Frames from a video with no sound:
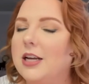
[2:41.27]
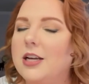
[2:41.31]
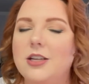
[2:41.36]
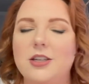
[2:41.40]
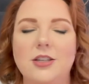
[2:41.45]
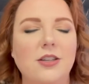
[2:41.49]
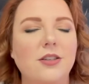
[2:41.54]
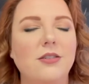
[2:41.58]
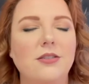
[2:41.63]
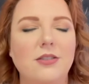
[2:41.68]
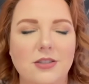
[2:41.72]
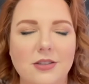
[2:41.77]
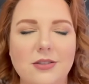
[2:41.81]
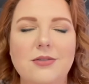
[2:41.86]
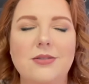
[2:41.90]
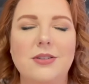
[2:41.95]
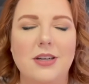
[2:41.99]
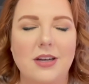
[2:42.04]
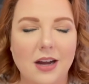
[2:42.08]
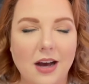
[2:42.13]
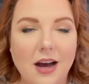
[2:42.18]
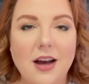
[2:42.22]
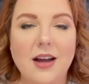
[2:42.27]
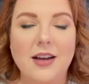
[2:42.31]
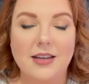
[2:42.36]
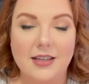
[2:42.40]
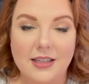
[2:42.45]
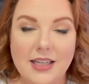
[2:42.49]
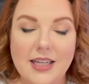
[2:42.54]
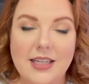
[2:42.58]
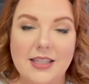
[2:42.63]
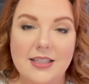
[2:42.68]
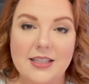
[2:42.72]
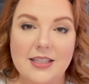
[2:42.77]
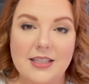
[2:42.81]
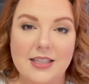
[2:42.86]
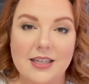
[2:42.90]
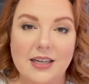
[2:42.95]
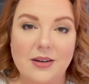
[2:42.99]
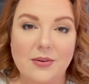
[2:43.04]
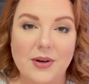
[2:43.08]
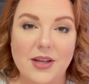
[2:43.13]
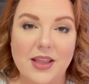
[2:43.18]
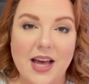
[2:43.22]
you do not need to
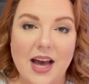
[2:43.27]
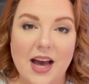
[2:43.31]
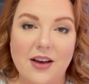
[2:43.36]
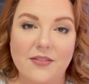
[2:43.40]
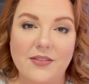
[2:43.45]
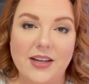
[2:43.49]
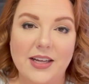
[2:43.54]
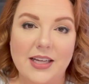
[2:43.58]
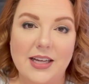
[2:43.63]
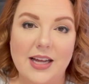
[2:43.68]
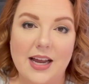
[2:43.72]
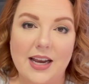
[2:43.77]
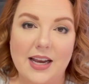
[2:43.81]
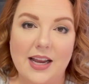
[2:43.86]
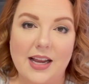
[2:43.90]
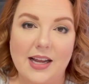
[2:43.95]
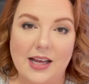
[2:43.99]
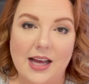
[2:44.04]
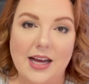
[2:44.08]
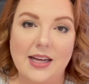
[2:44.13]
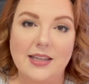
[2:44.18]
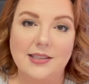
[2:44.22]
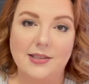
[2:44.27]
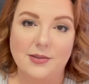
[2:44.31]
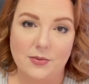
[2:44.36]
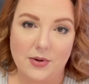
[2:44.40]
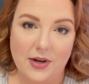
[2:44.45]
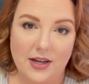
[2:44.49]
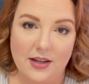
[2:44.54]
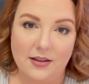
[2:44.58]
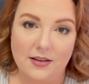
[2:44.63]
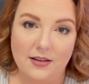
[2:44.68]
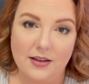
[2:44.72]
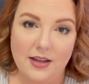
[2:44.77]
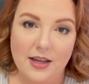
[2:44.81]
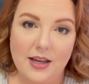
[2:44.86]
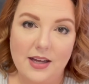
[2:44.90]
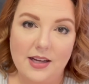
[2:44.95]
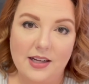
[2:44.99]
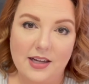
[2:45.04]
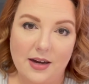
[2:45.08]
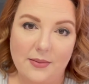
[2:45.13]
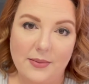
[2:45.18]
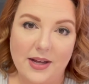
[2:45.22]
deal with having a headache as well
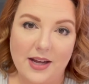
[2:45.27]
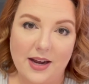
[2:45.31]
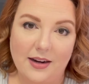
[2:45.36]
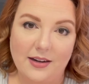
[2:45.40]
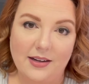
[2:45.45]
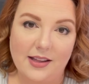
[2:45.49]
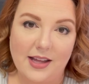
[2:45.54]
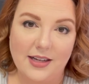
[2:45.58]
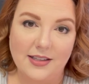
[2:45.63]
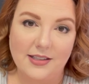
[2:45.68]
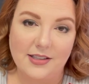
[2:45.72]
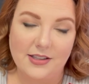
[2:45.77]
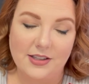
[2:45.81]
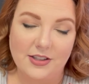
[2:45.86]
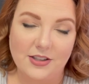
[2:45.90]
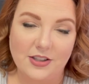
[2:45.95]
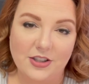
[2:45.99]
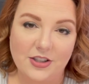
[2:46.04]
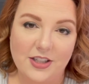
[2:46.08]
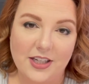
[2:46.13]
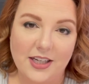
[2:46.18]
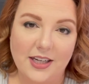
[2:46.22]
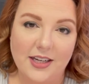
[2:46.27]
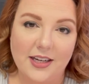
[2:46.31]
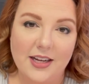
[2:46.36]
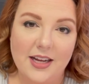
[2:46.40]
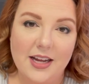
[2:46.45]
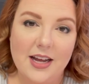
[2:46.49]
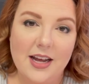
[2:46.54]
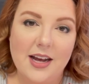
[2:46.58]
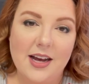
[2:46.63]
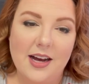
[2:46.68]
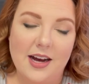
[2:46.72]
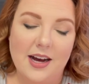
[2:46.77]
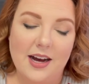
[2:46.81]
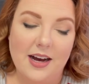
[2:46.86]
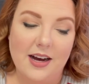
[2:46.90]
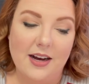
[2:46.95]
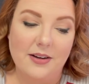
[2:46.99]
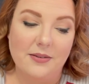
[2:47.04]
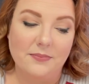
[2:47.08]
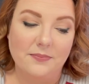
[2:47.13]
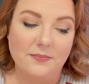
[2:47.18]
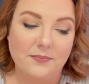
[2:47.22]
coming out of that surgery.
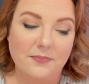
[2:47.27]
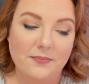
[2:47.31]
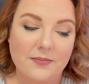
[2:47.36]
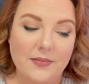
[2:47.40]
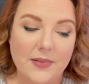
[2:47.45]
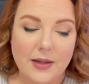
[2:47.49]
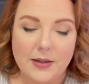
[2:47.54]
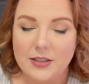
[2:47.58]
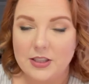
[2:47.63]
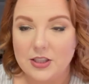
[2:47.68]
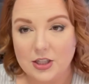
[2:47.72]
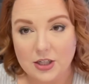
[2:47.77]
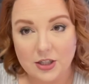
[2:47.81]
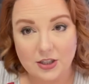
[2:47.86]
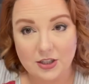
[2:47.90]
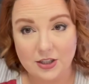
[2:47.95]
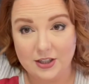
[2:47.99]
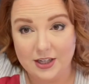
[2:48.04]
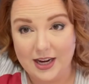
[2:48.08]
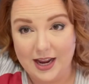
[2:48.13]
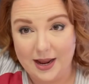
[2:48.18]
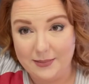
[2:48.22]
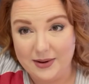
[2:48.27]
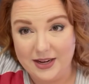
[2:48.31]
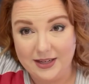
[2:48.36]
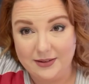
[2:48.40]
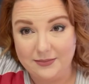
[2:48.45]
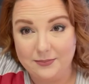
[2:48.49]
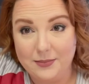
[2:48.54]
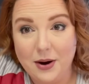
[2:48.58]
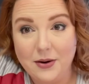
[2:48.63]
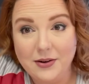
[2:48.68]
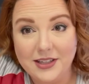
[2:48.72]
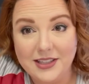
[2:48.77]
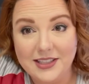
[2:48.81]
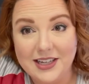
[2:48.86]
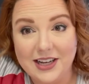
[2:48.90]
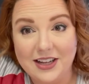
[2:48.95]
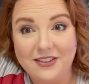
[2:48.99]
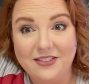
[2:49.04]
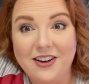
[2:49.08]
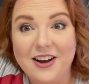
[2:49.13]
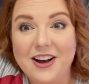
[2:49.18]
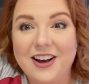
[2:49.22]
Um, surgery, I mean ponytail